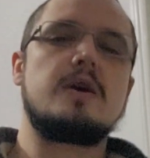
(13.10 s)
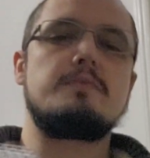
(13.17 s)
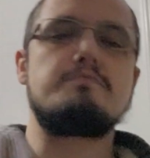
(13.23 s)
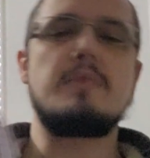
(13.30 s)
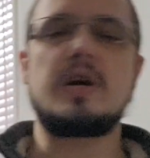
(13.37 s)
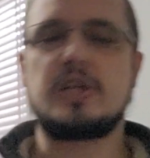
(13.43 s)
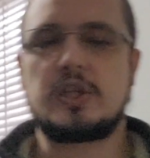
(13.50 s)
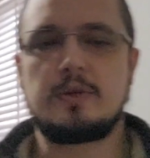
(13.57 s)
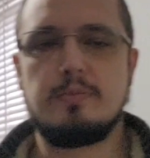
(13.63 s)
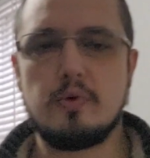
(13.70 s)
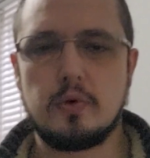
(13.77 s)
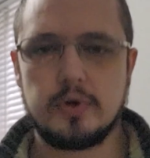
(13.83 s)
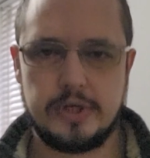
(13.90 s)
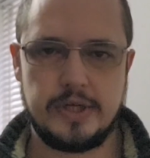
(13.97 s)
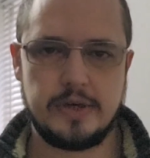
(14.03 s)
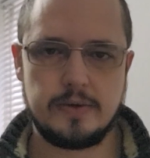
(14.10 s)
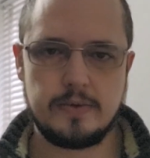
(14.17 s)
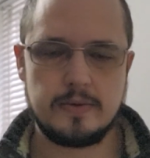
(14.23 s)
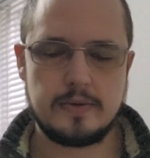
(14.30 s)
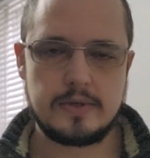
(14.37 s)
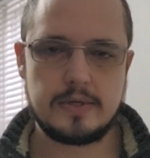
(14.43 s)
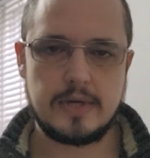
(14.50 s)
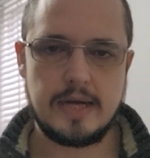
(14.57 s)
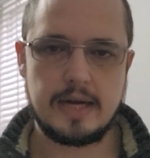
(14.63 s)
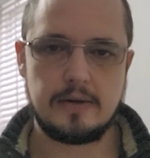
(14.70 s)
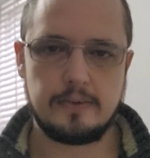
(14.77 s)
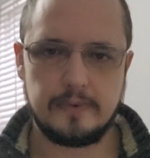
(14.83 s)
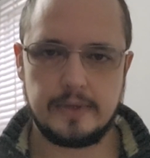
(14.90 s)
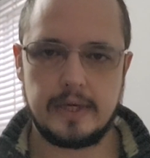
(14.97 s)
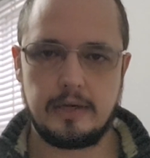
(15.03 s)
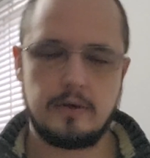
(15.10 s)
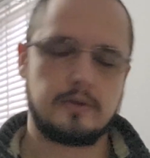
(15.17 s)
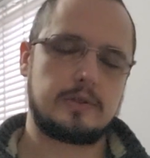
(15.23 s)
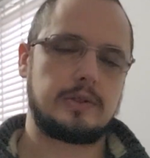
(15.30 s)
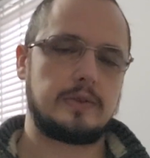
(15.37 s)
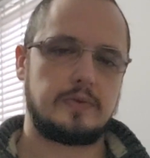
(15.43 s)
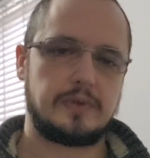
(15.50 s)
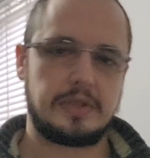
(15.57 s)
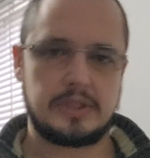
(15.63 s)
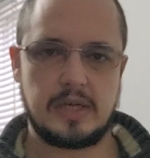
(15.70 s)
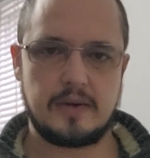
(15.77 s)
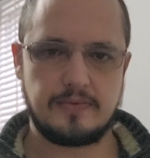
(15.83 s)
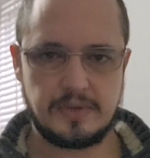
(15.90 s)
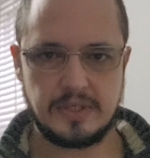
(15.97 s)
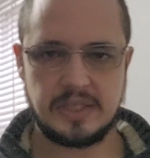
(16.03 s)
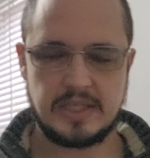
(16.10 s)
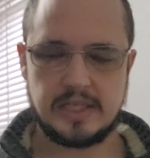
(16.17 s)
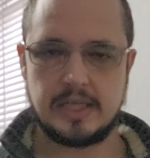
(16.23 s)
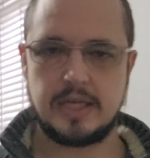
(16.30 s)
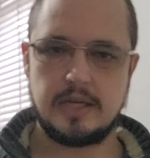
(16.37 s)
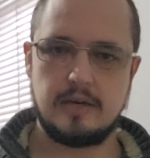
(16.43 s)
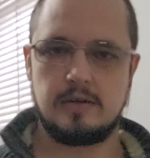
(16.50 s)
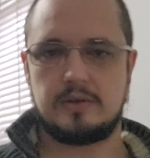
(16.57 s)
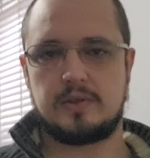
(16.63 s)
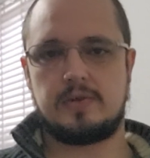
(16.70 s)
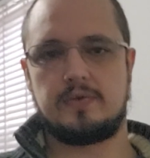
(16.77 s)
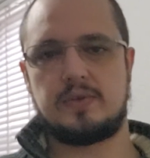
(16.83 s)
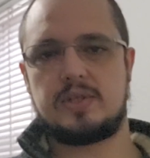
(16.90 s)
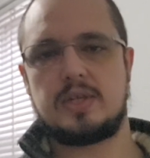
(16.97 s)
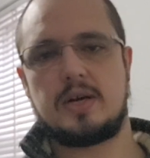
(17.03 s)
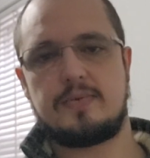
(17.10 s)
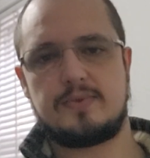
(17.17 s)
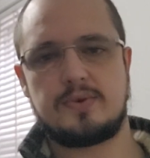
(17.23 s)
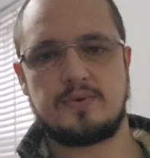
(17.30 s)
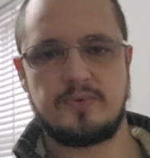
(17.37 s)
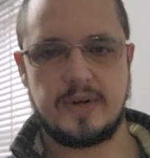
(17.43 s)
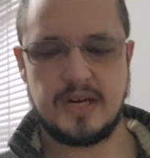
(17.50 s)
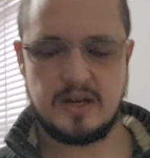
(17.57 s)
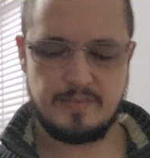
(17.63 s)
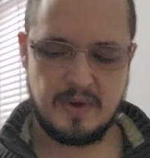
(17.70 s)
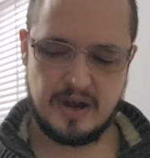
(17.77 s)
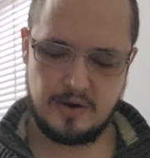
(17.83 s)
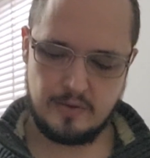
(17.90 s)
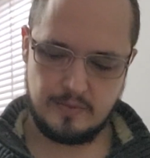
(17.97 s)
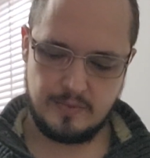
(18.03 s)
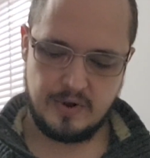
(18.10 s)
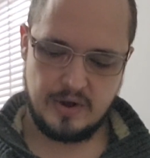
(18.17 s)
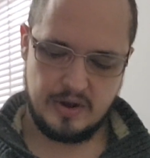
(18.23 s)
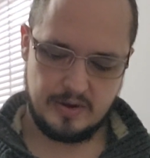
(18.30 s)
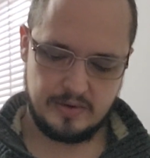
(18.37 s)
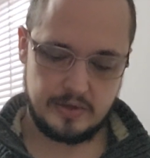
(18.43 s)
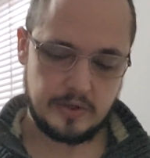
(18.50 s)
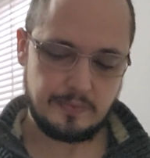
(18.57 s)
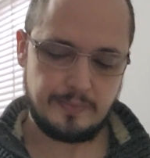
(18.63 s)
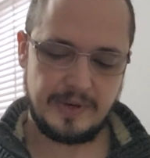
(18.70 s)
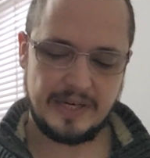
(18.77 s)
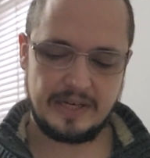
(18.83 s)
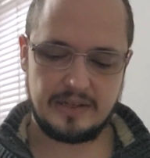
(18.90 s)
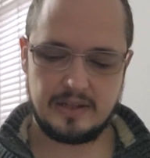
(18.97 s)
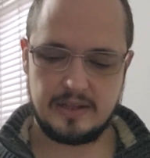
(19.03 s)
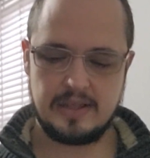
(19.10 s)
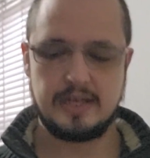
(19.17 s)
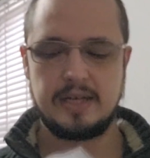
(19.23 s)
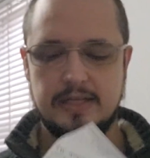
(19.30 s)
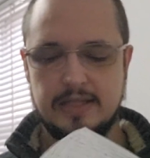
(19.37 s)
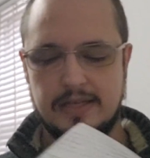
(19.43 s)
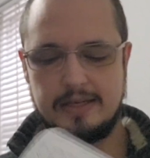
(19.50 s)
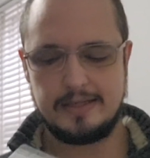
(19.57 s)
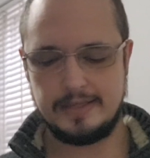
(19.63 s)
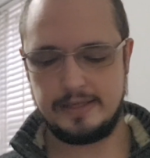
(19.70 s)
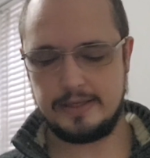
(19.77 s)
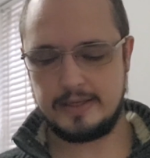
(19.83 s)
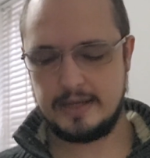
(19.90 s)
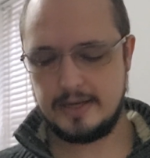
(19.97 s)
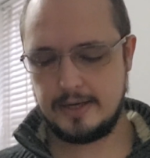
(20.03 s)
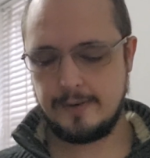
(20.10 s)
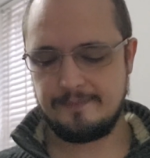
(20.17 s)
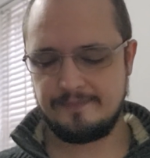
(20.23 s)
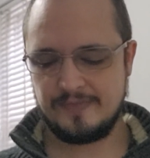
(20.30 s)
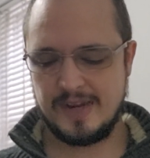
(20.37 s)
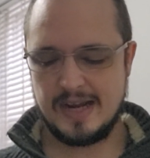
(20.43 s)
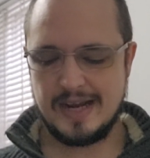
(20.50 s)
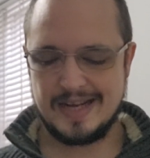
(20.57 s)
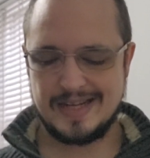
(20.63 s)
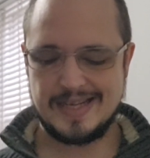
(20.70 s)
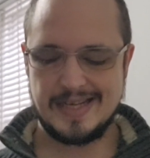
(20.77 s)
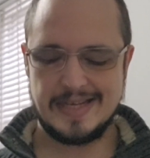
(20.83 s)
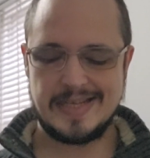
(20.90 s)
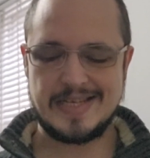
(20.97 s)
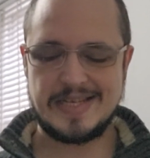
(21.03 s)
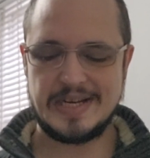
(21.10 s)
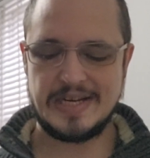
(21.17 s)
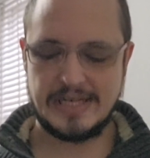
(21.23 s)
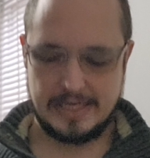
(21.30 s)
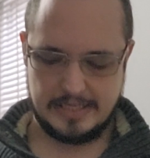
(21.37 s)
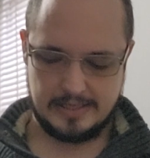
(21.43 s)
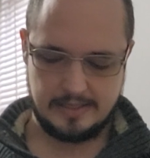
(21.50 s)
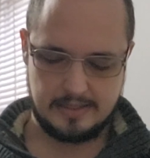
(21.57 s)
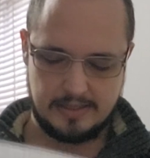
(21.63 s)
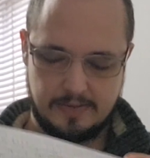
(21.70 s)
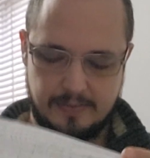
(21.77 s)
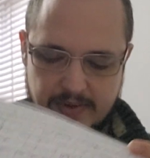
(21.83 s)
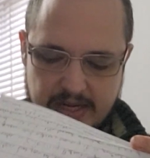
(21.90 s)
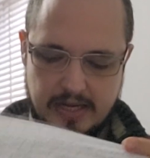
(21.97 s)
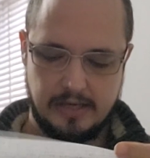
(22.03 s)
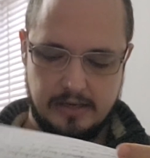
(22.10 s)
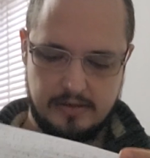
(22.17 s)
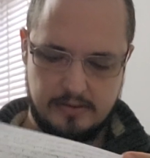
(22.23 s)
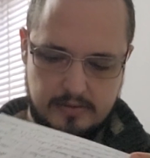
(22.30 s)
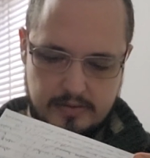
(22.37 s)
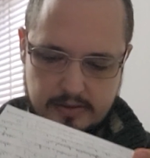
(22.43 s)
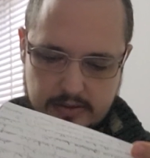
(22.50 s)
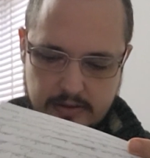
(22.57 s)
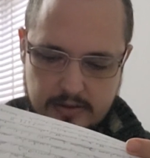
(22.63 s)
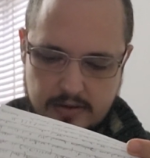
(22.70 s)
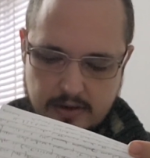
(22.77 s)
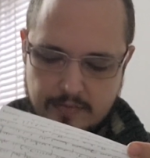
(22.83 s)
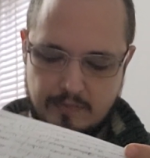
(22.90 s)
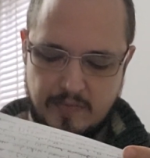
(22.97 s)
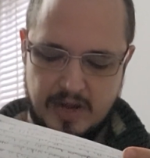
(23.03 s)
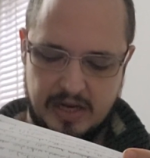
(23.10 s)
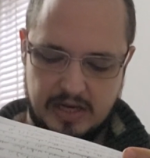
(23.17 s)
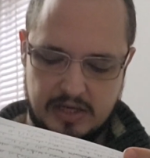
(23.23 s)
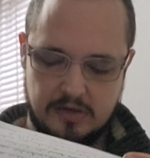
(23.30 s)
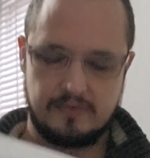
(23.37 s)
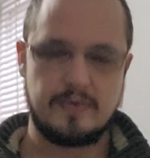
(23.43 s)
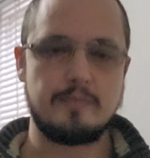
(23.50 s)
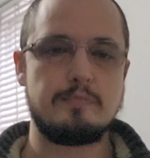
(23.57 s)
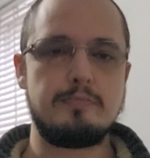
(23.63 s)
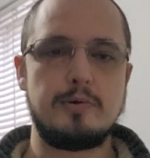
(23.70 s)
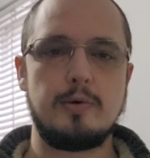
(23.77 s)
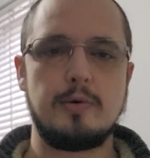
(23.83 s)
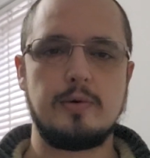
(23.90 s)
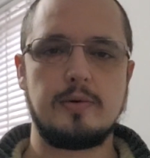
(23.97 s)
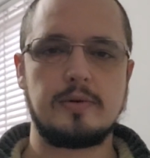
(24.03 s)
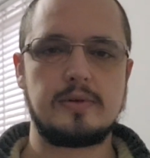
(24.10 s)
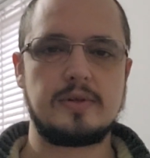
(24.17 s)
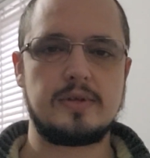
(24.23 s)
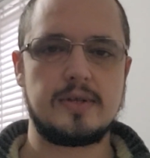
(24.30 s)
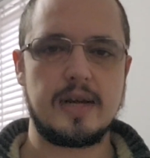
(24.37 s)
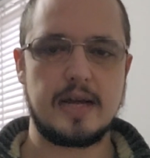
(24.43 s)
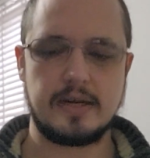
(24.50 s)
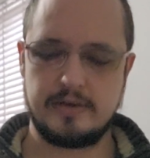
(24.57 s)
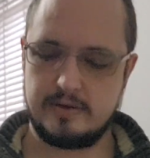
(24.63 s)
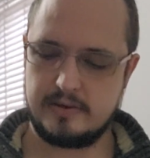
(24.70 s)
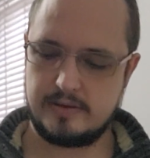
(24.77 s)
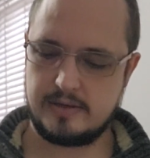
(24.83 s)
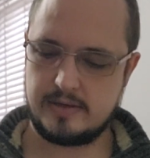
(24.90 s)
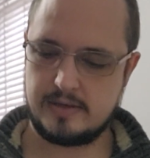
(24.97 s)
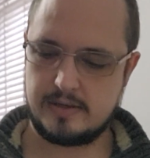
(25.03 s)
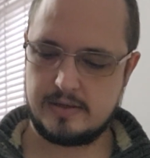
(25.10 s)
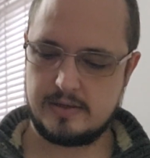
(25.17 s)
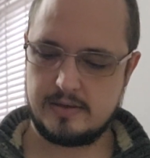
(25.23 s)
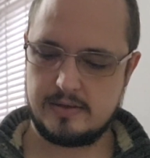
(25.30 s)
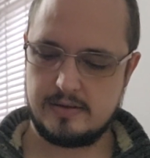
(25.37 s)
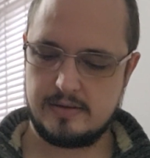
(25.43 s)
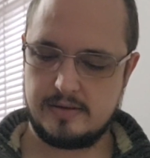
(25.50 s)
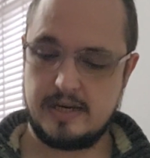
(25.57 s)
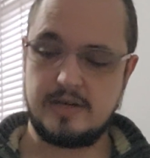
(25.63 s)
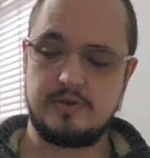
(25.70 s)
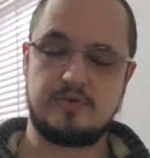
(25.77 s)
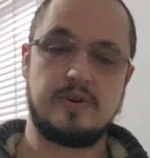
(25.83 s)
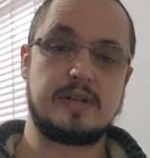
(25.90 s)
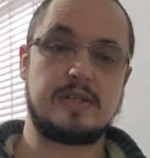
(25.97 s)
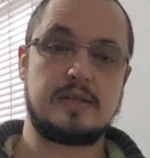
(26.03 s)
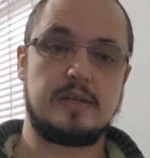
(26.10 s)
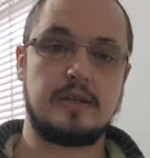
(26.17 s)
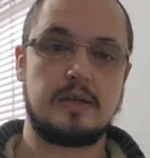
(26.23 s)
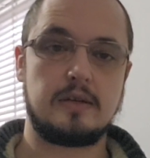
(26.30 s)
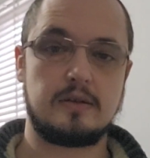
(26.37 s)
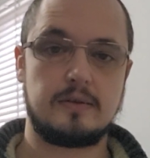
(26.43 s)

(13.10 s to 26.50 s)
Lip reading: much more news out there. Lots of stuff to see, lots of stuff to read about, but I just pick the things that I consider to be a mix of import and interesting.